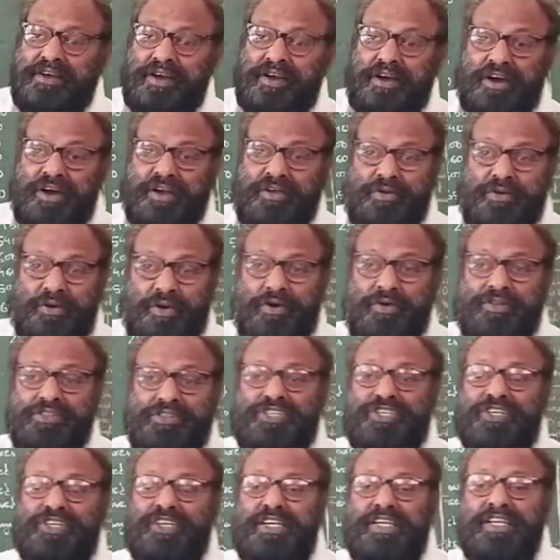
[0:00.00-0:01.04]

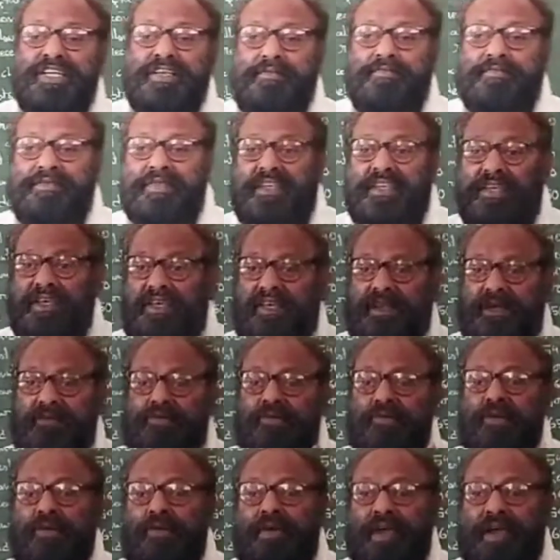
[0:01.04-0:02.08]
chronologically in a book of